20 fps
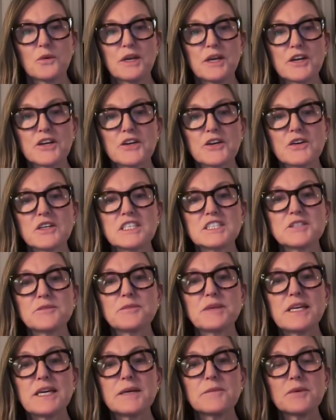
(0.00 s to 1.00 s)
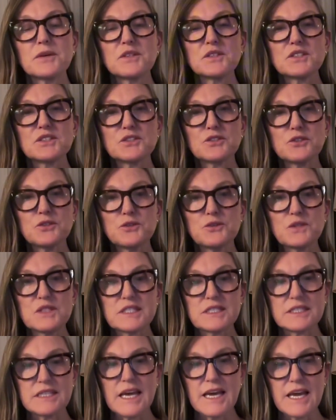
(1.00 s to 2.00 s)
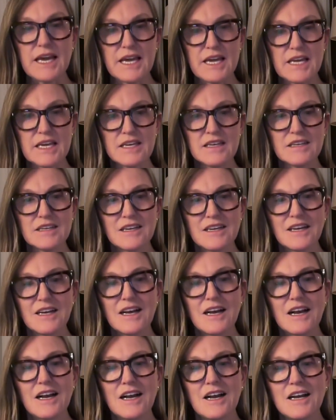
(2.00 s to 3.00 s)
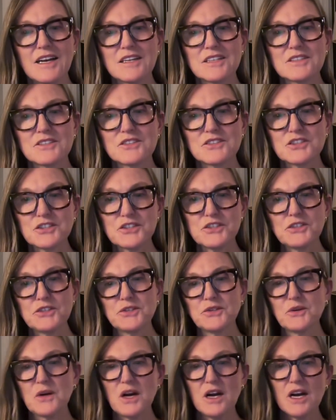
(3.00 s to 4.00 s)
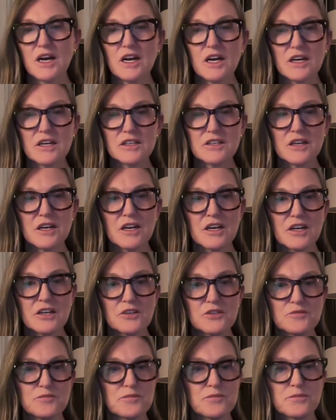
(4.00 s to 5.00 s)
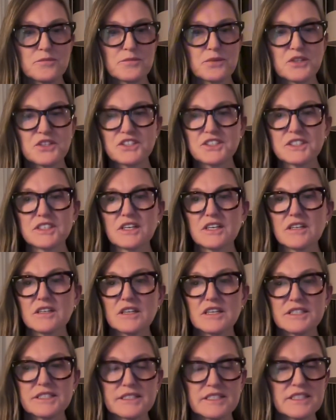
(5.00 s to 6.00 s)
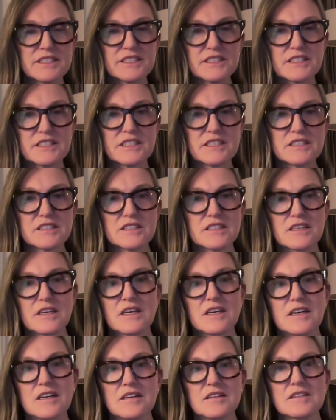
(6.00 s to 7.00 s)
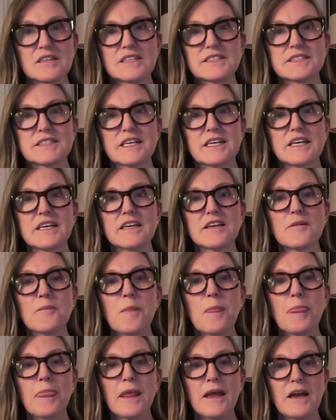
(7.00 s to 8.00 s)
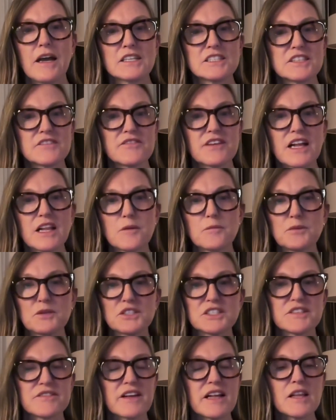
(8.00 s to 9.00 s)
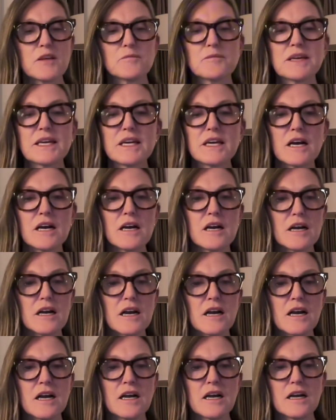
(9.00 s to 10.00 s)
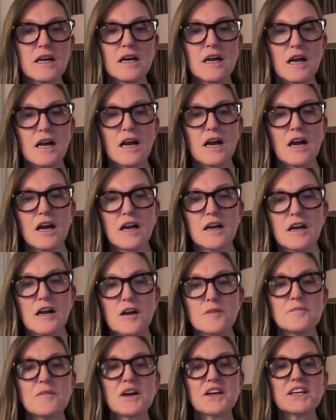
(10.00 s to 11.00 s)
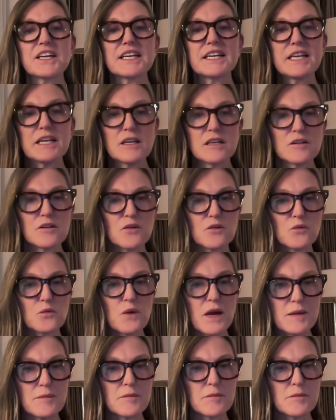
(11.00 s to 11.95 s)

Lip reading: we are going to be able to say to our personal assistant, let's say a developer, develop me a marketing